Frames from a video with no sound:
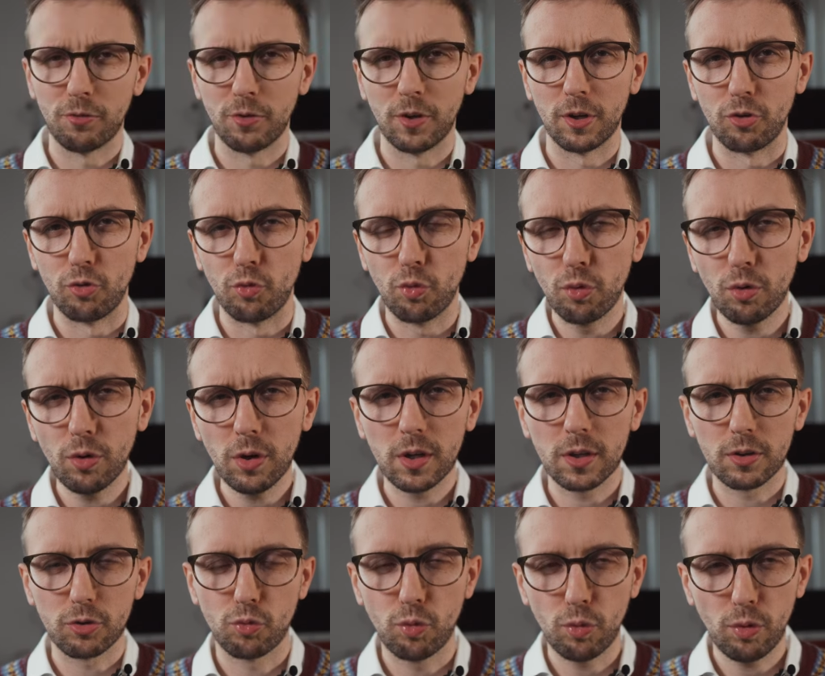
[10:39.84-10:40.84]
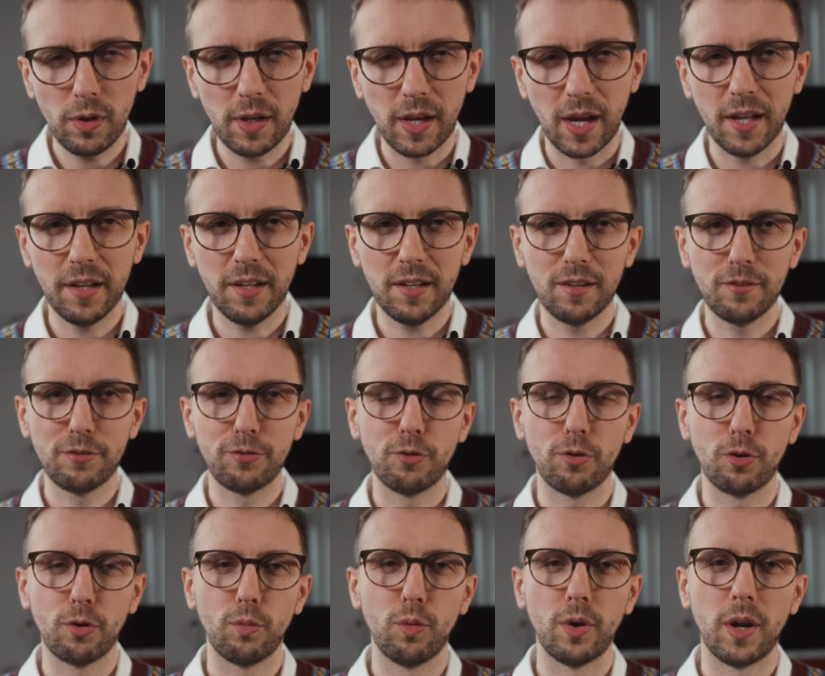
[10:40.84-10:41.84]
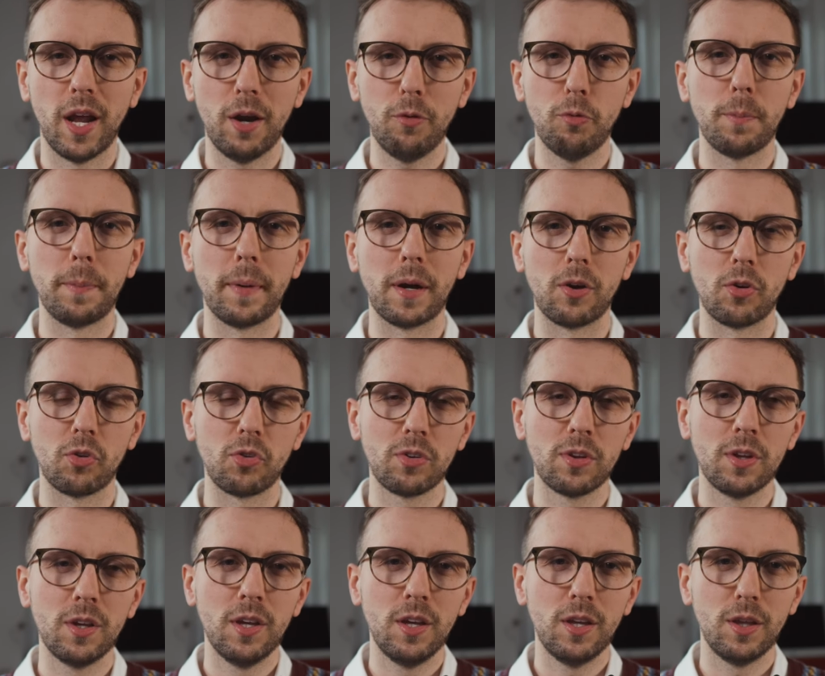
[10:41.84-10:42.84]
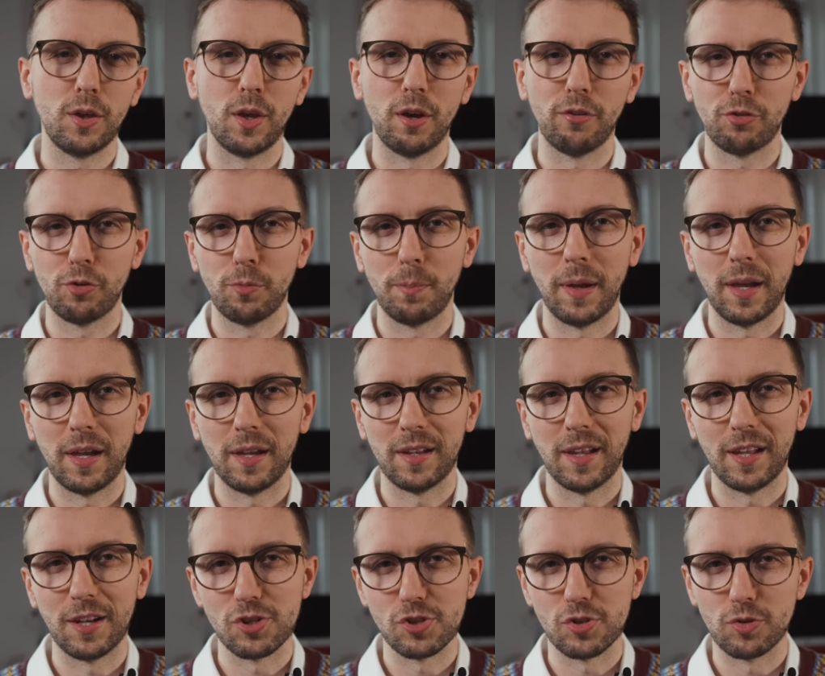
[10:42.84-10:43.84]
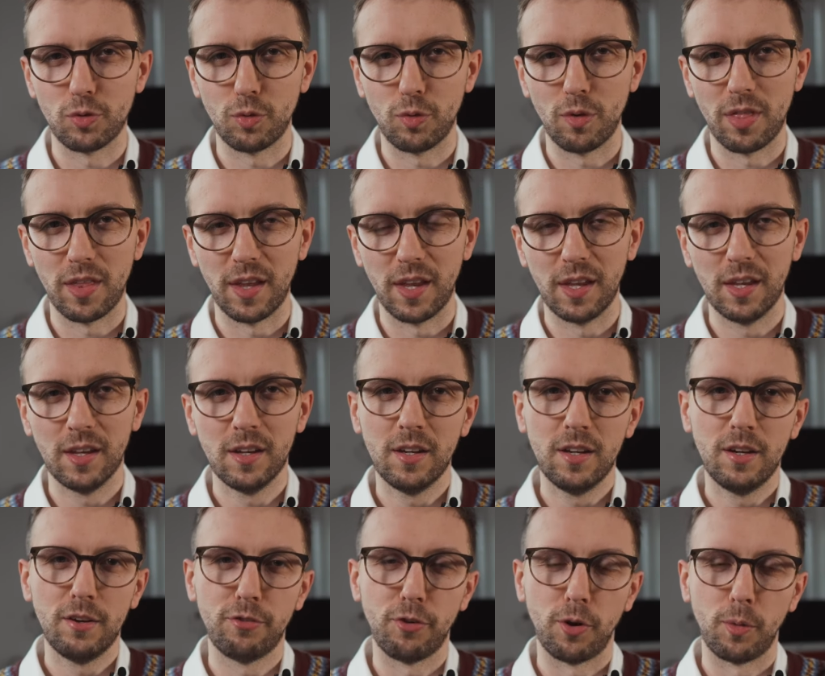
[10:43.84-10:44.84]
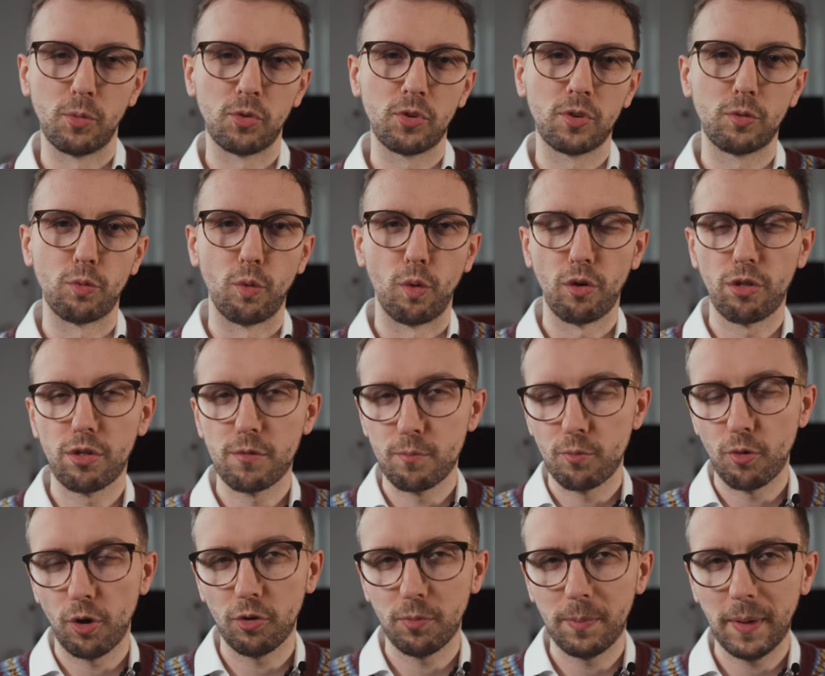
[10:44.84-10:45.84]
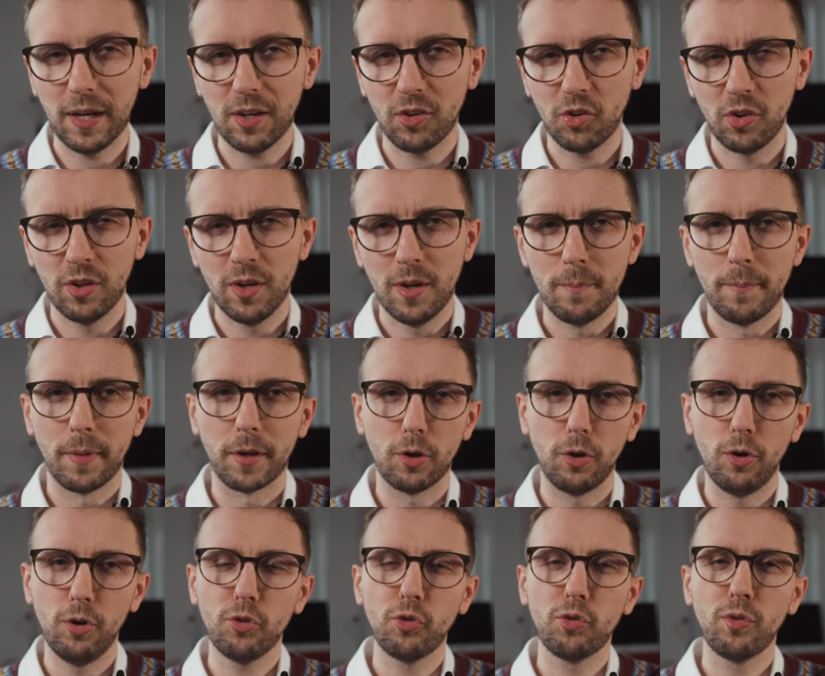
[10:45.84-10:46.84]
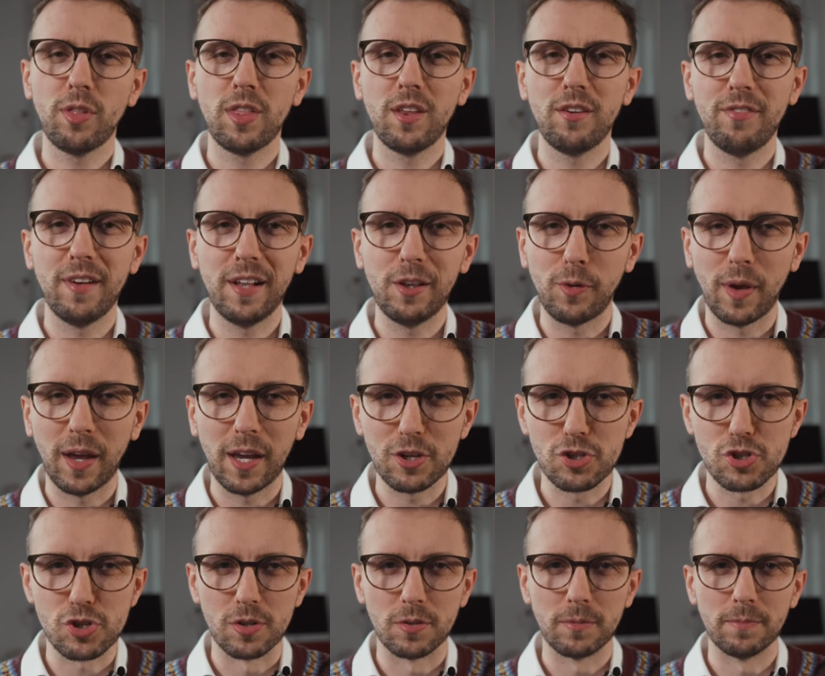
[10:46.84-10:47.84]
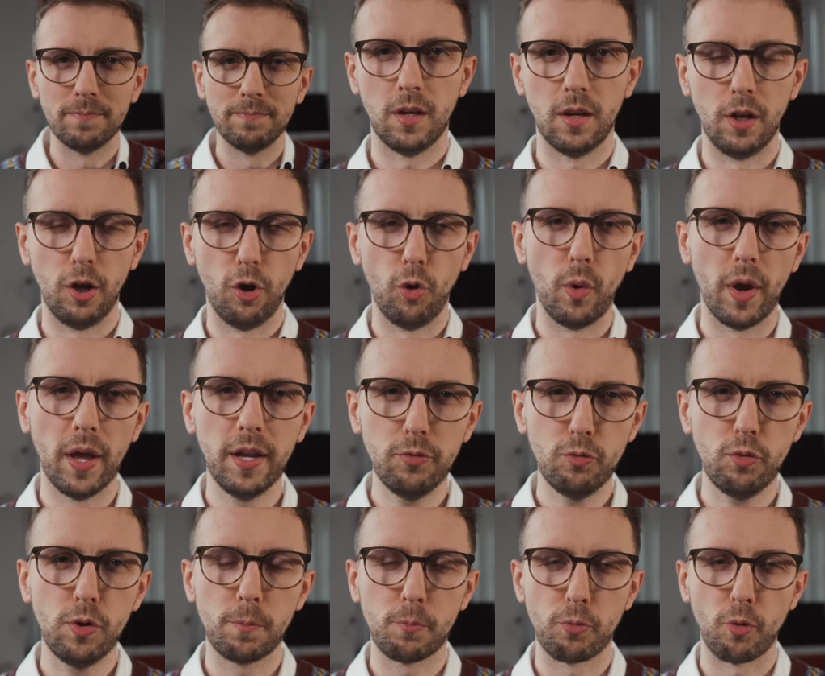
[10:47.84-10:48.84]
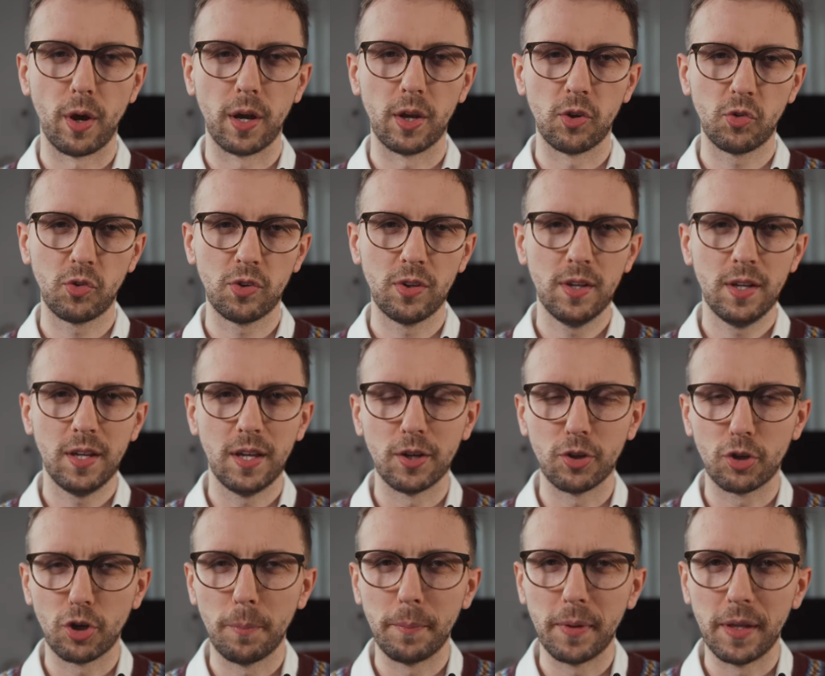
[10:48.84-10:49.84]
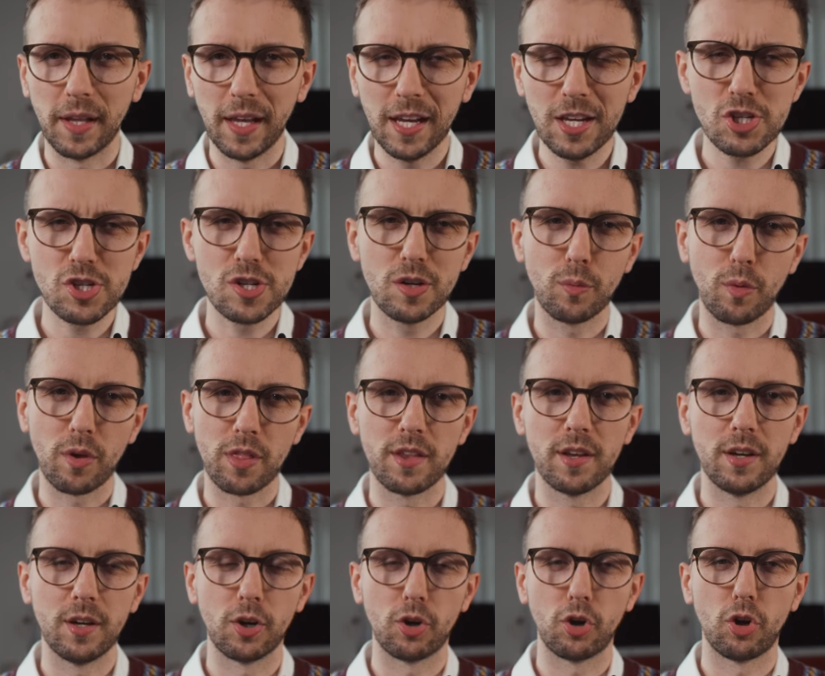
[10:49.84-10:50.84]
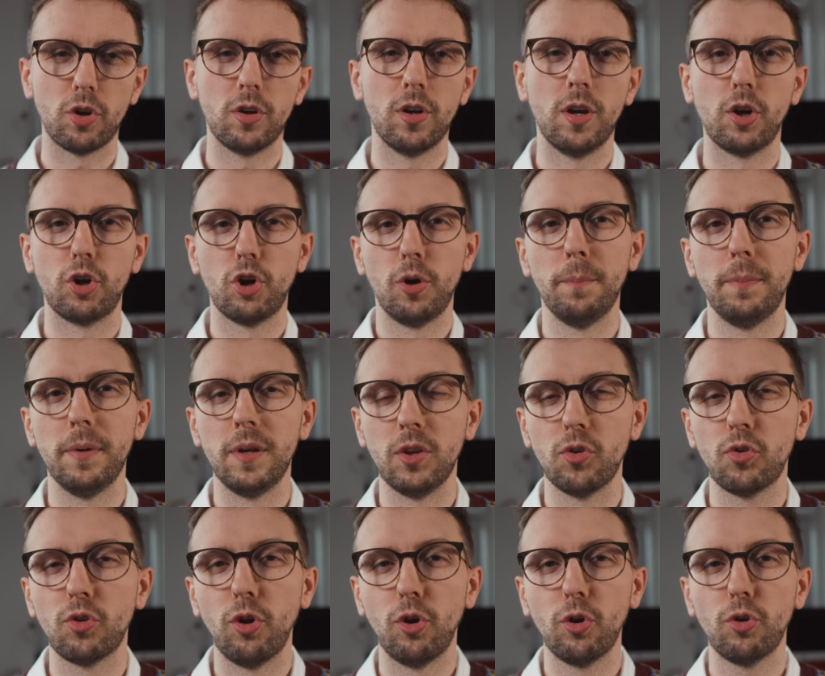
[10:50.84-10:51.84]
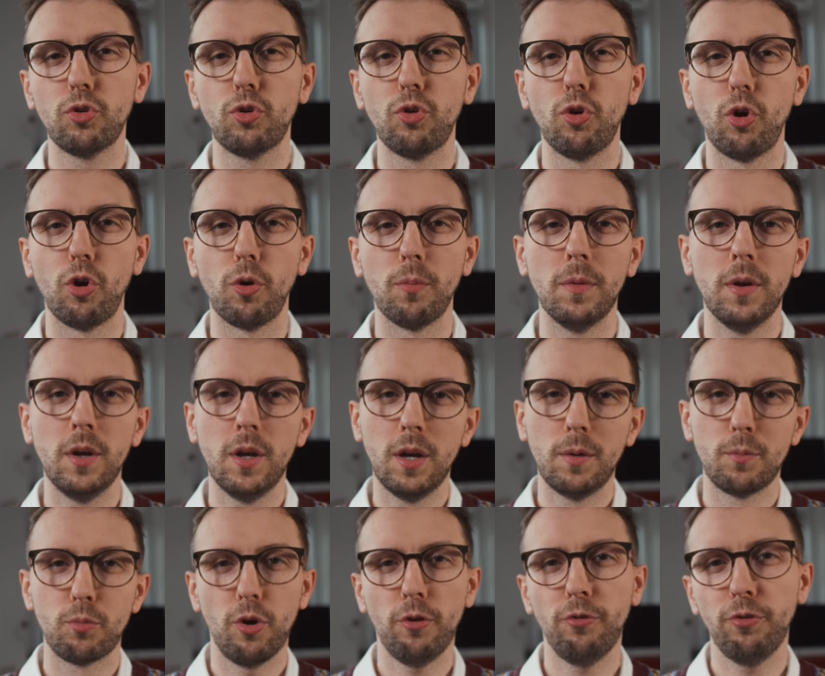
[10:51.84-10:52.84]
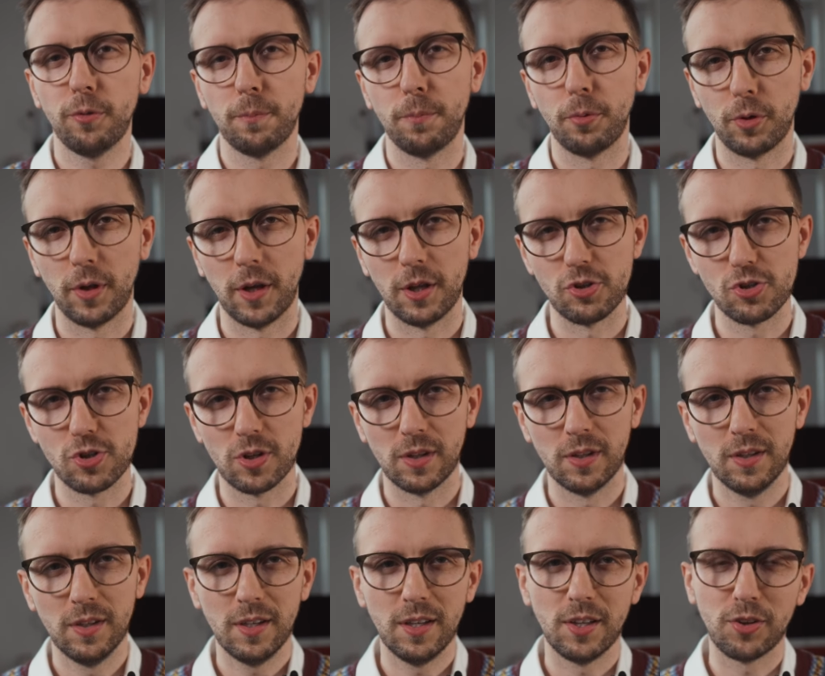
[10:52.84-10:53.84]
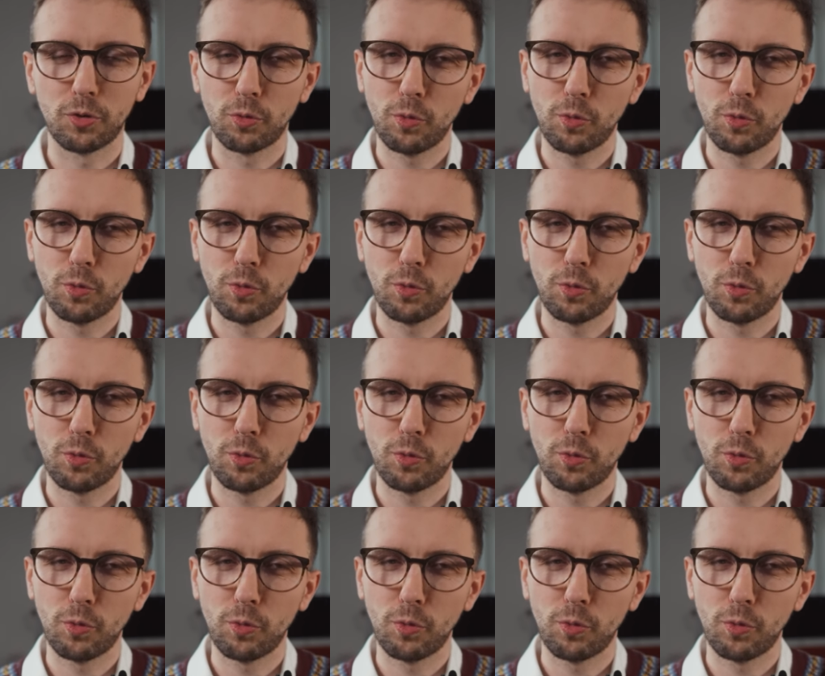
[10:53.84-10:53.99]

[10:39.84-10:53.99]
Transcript: if you're truly, truly hunting for 100 baggers, you have to pay attention to the firm's growth prospects, but also the valuation. A low entry price in combination with a, a company's long-term profit potential is